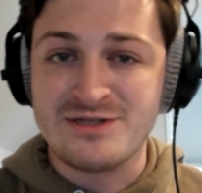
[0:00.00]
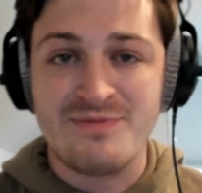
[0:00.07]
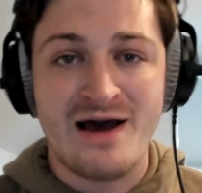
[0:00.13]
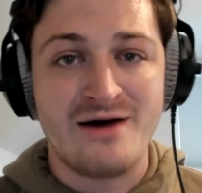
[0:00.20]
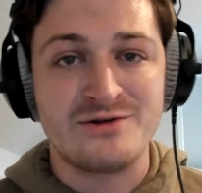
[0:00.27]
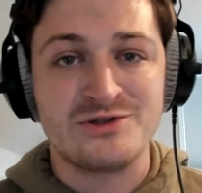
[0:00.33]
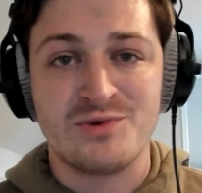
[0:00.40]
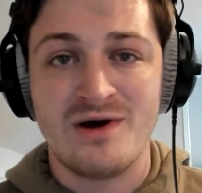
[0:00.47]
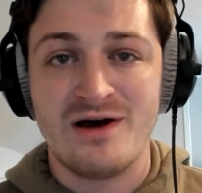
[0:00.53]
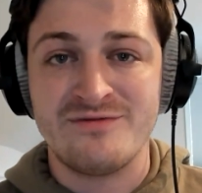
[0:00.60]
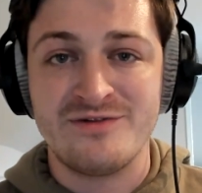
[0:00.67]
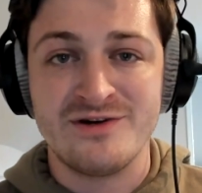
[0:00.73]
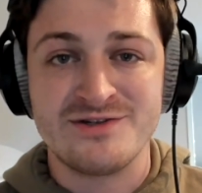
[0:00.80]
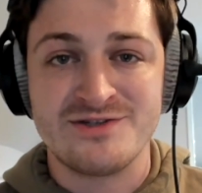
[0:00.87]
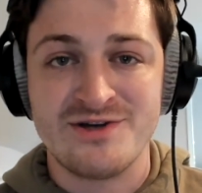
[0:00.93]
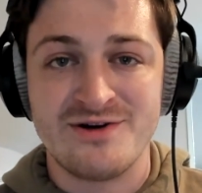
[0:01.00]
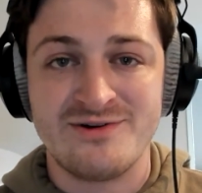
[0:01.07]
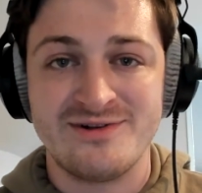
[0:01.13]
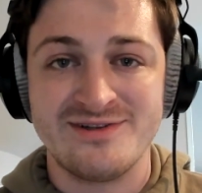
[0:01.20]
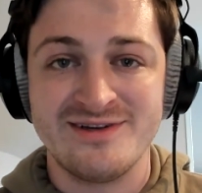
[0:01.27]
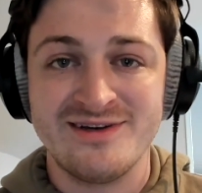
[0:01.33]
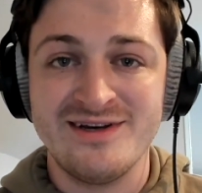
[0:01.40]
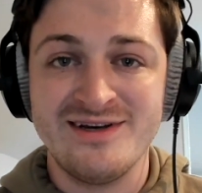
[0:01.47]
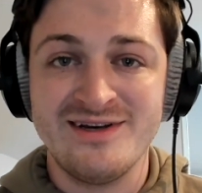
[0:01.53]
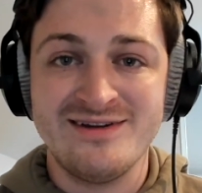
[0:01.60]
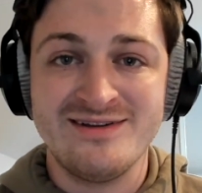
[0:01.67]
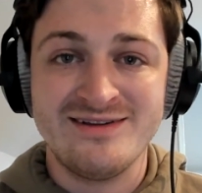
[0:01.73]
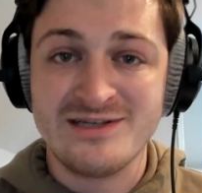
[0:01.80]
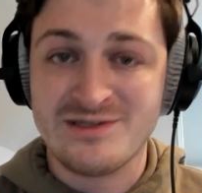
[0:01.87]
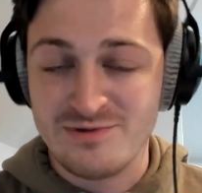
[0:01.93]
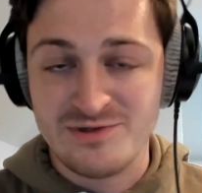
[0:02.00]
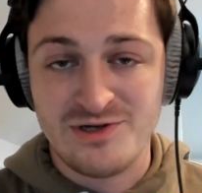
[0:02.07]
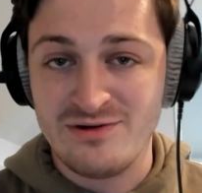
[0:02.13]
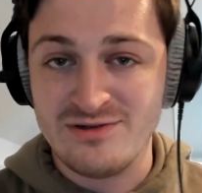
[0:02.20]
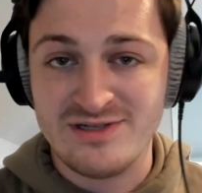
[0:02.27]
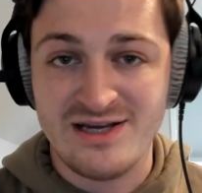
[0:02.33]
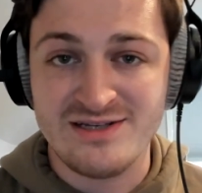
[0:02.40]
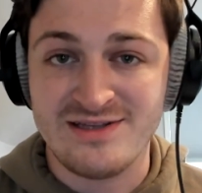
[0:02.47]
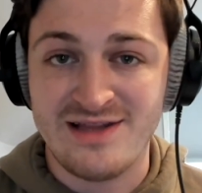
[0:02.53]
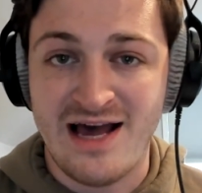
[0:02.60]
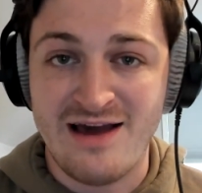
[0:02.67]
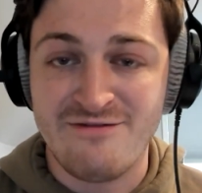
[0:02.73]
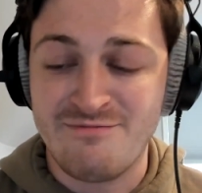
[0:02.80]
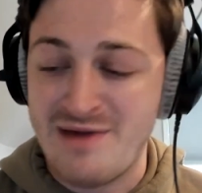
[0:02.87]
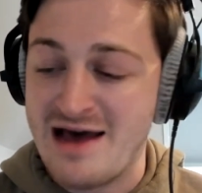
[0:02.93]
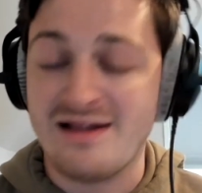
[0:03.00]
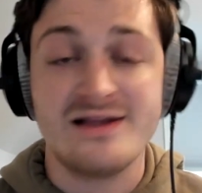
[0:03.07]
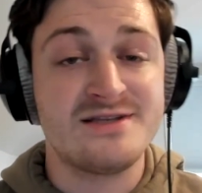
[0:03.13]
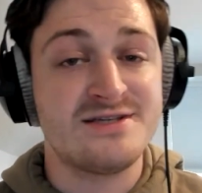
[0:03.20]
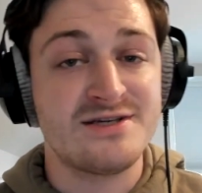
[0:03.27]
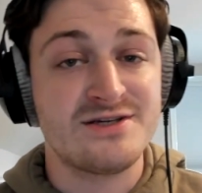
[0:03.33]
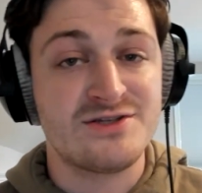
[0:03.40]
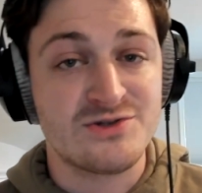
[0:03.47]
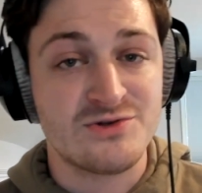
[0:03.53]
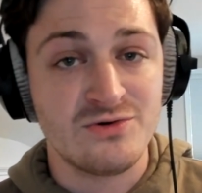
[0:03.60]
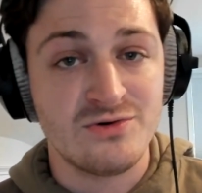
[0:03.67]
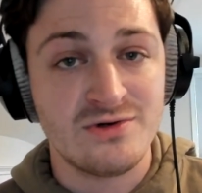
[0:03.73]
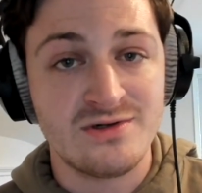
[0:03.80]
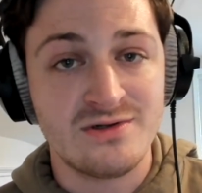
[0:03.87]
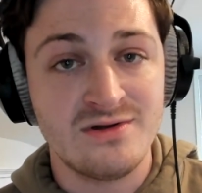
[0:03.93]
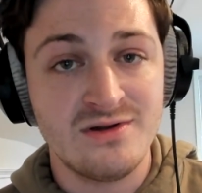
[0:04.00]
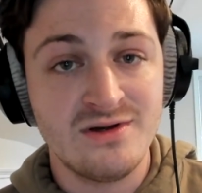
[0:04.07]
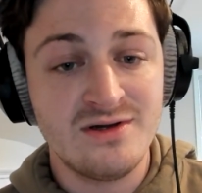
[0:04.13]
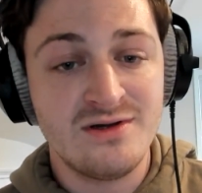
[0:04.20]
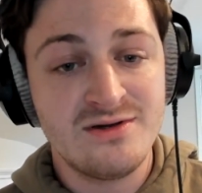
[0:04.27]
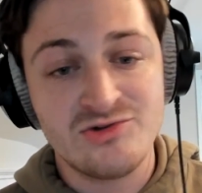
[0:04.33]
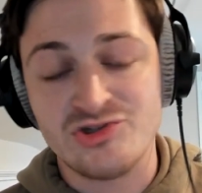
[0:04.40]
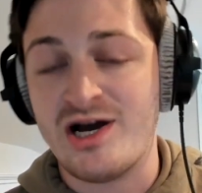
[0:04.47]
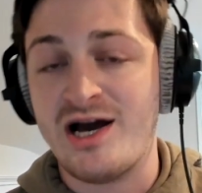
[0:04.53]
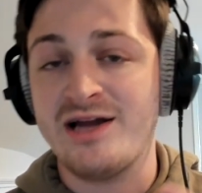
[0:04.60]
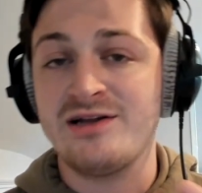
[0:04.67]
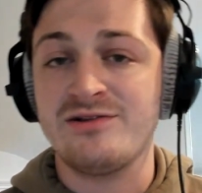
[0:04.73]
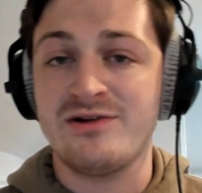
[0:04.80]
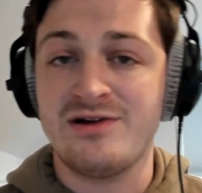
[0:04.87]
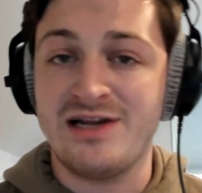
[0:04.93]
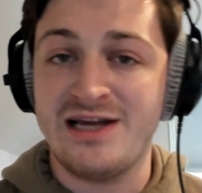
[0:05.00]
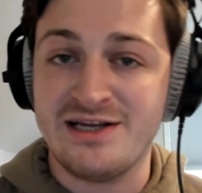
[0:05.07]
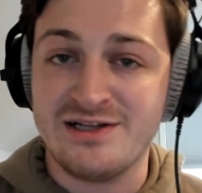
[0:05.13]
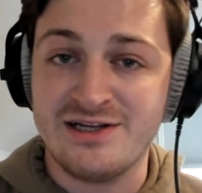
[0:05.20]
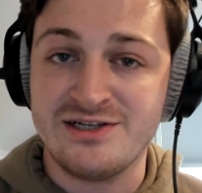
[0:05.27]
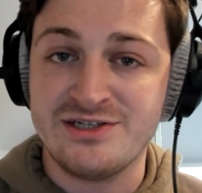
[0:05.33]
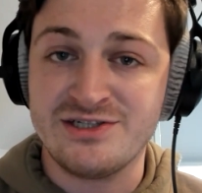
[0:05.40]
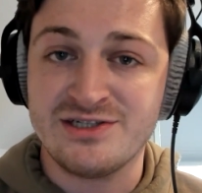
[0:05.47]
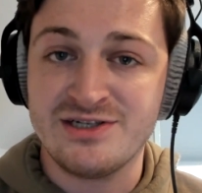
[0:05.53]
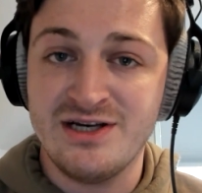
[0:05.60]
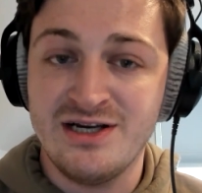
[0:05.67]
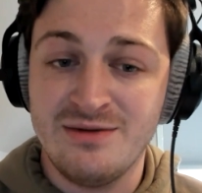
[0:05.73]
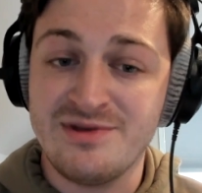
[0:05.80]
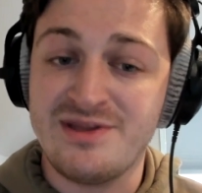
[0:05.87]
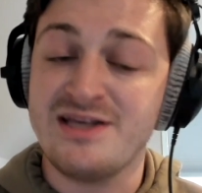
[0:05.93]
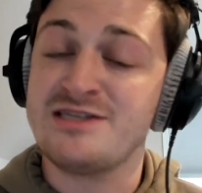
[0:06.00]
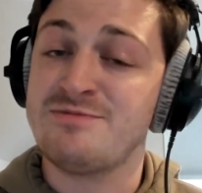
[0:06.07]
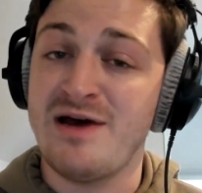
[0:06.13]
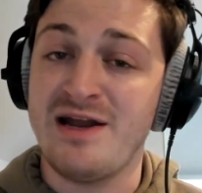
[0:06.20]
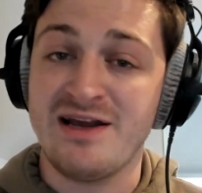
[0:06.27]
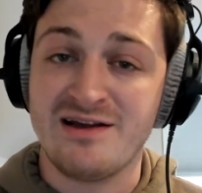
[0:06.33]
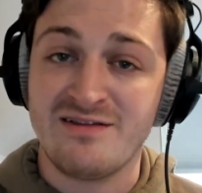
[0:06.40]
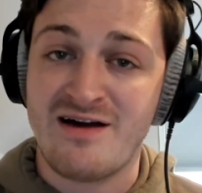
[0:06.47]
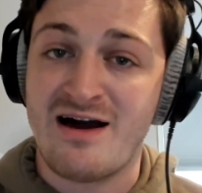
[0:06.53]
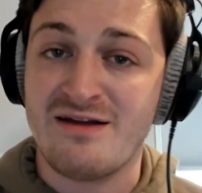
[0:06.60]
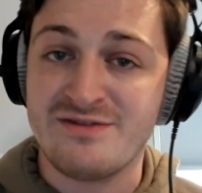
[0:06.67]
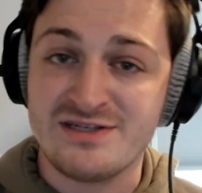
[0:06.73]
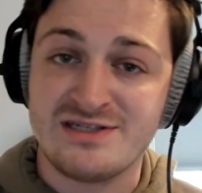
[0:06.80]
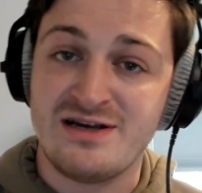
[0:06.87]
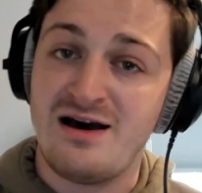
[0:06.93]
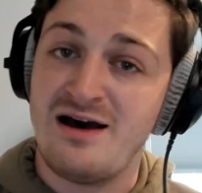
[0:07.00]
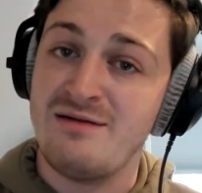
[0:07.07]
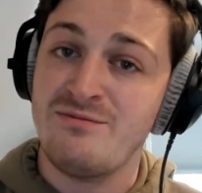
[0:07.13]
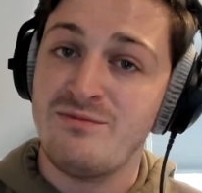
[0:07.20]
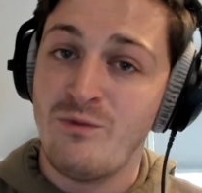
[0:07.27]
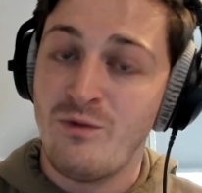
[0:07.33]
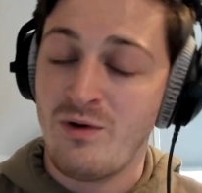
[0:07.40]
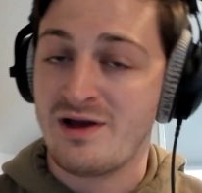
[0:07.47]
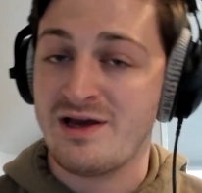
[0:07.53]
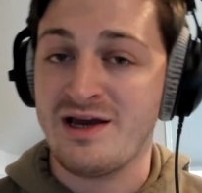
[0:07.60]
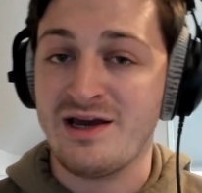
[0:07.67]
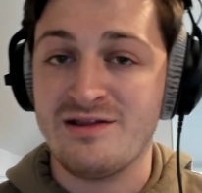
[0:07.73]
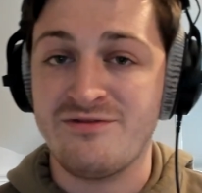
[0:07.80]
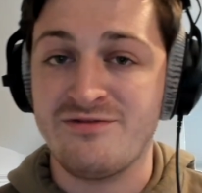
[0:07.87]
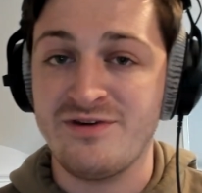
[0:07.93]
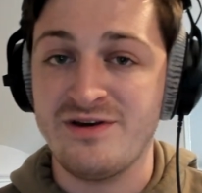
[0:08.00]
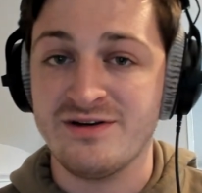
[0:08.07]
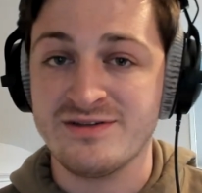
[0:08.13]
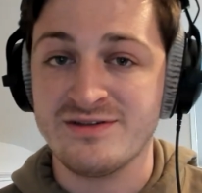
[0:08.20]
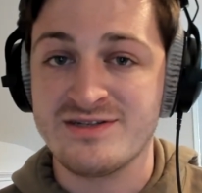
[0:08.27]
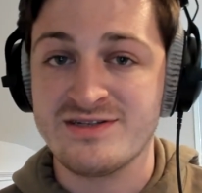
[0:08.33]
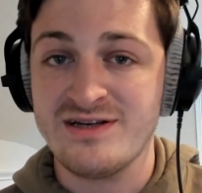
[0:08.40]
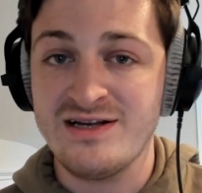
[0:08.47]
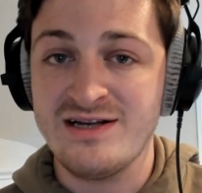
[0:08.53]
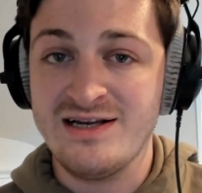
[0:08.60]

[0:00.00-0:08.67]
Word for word: about 12 years old, this was Jose's life, balancing school, trying to learn English, but then spending a lot of his time working in the fields.